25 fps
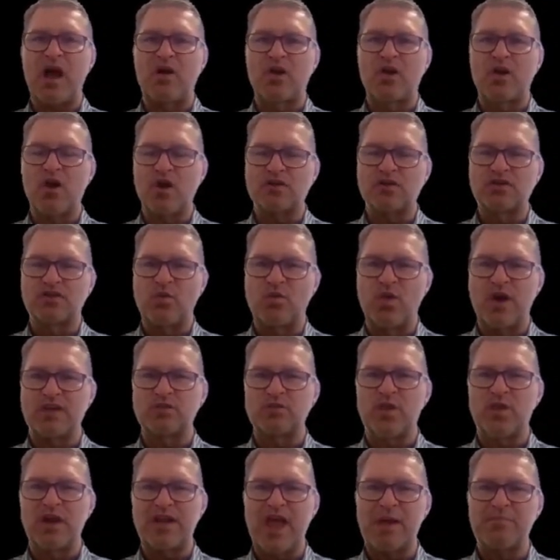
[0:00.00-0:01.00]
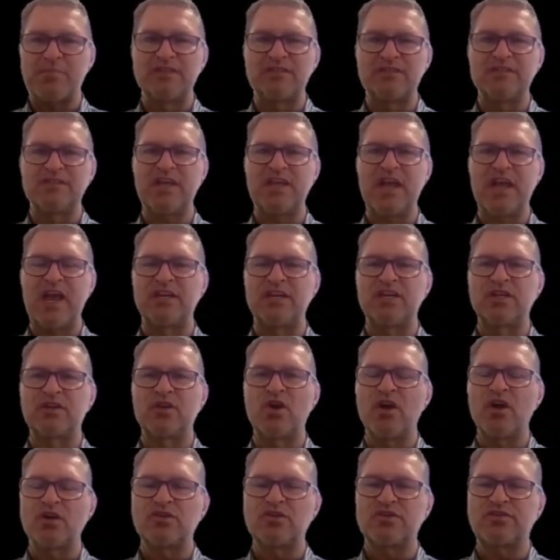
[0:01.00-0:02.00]
cost-wise what happens,
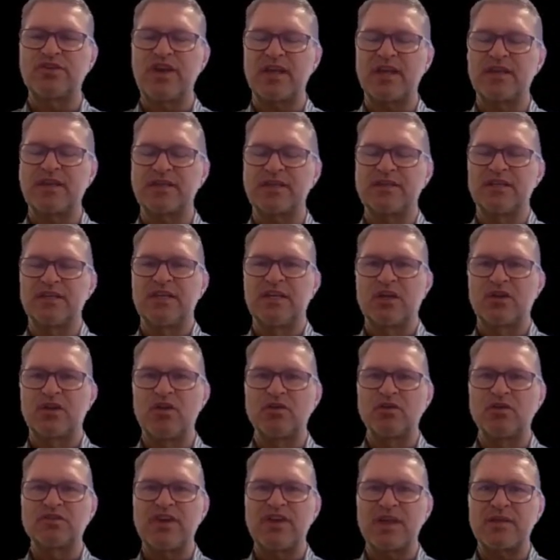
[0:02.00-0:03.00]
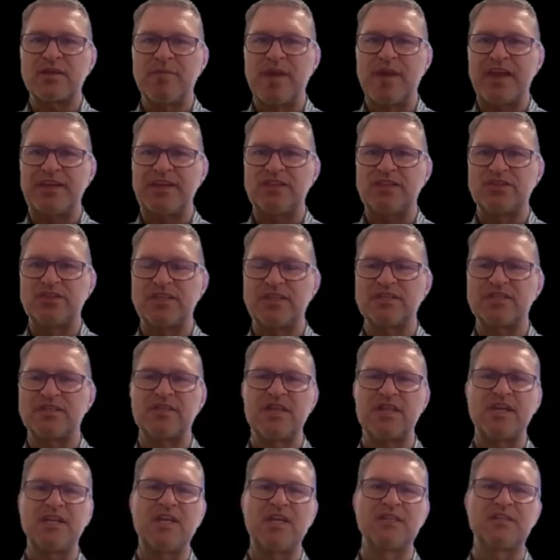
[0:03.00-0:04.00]
and contract managers
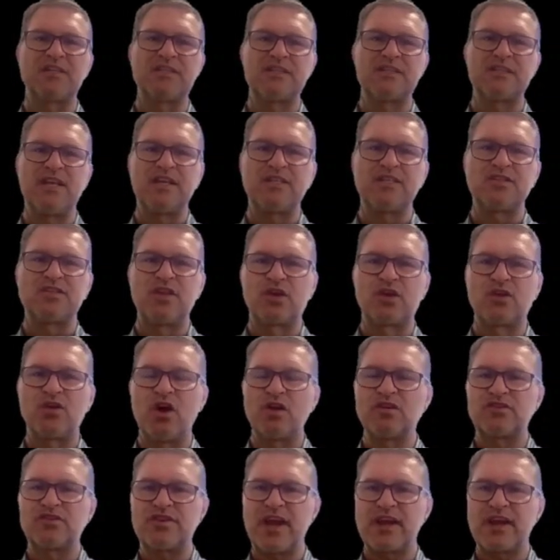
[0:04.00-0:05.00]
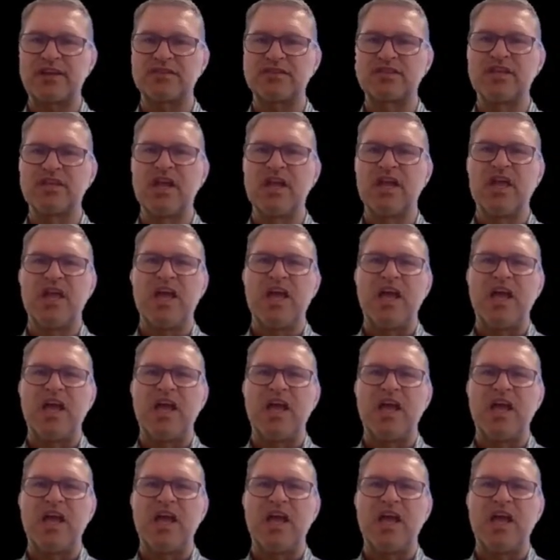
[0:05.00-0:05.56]
that understands the contracts